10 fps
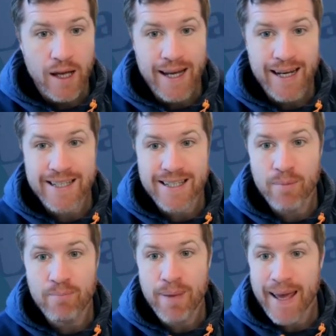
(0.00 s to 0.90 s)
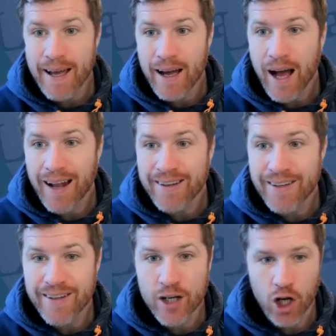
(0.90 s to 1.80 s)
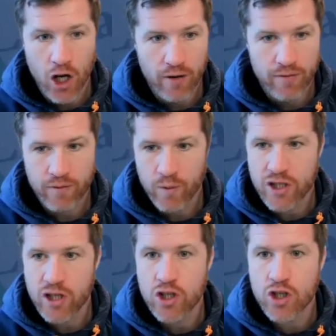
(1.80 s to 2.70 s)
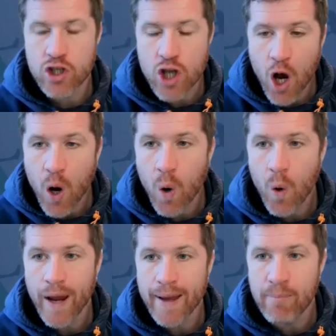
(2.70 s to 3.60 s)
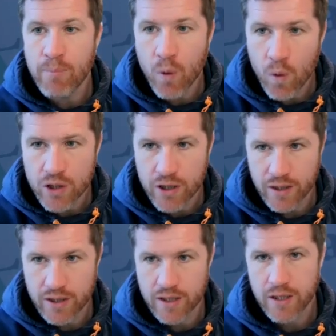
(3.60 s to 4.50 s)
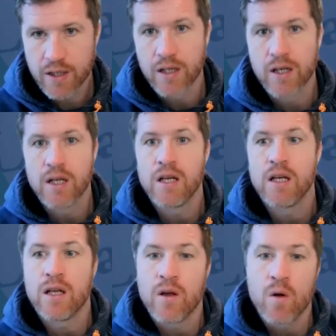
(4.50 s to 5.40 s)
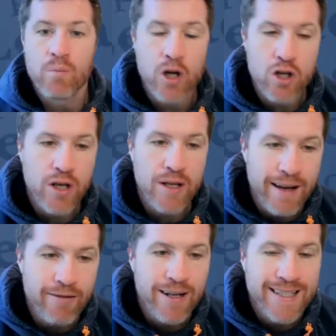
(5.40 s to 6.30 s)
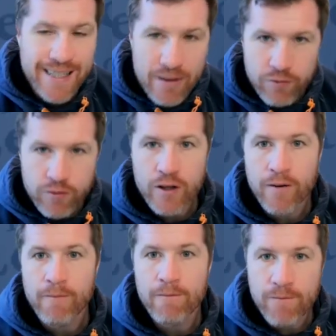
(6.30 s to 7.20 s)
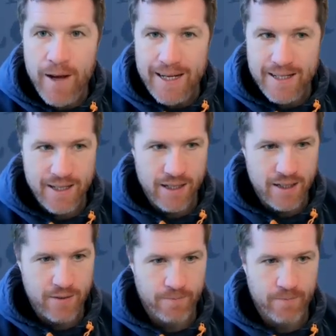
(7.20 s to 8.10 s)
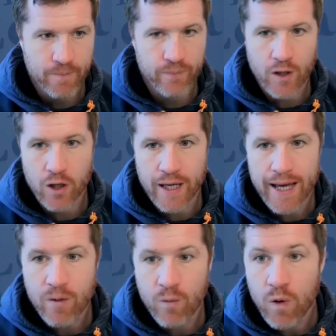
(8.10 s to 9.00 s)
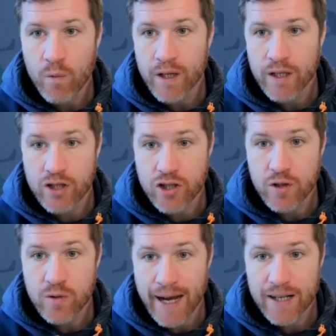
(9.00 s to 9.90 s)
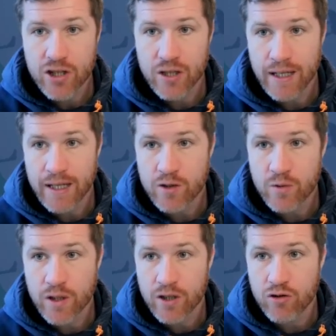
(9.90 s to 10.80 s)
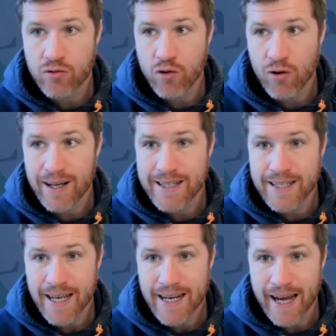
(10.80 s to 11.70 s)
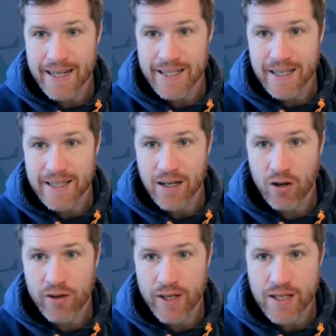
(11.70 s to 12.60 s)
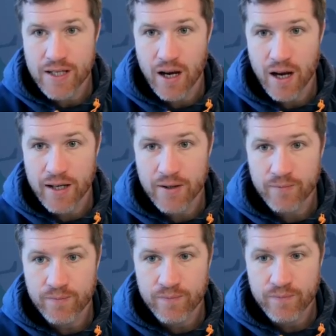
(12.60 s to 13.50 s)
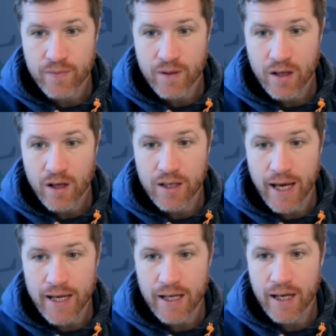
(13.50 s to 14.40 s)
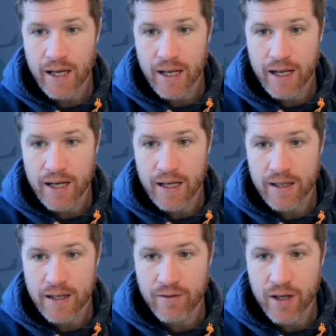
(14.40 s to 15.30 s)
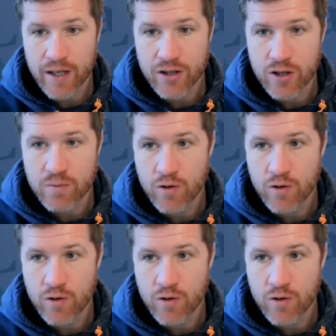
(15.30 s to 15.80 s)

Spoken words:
It's the bit under the curve, which is so important because there are different phases. Okay. And what we're going to do actually is we're going to draw a Z axis on this side. Okay. And if I can just